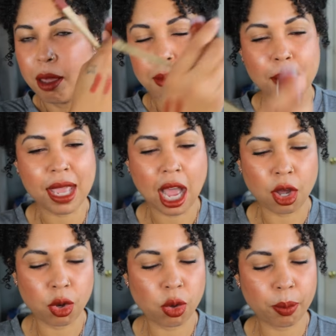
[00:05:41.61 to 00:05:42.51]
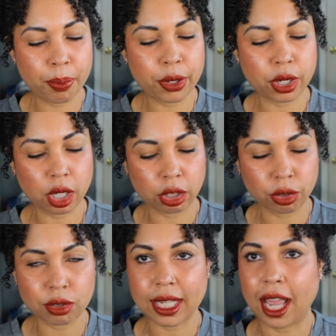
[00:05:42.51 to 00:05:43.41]
maybe I'll put a
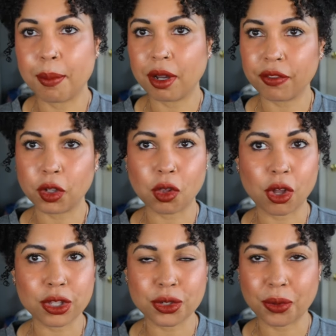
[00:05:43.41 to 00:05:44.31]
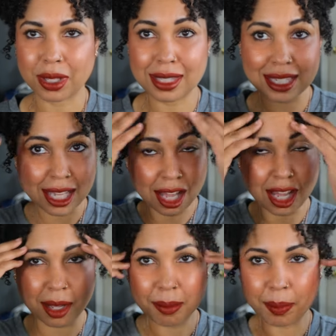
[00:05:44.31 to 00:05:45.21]
little dab of the gloss on
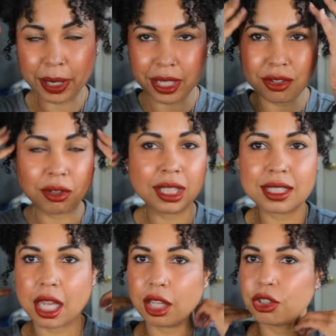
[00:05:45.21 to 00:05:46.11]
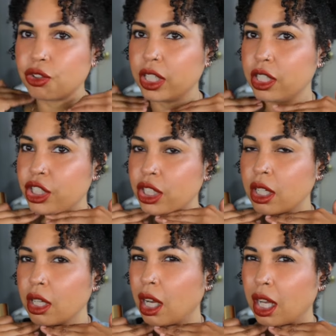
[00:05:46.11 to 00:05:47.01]
top. But you know, Lisa Eldridge
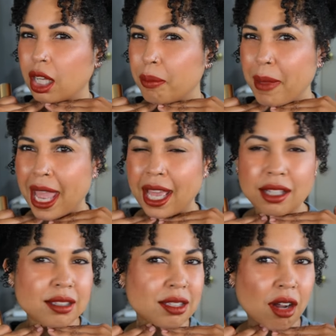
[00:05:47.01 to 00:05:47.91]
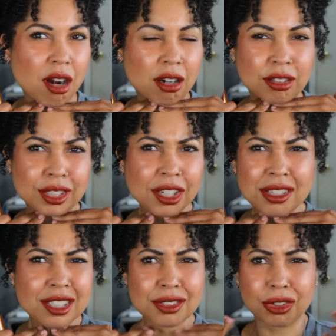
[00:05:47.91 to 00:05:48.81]
mattes are, they're
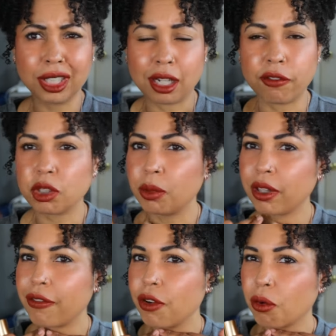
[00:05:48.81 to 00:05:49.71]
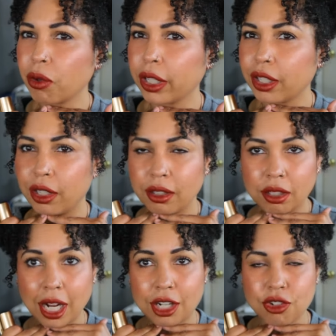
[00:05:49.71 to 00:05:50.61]
just really comfortable. They feel really good and they're
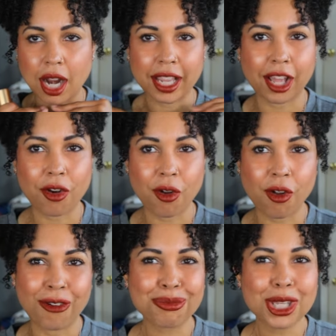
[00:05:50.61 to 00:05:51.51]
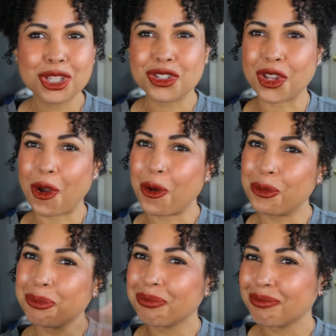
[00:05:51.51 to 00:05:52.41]
not drying at all. So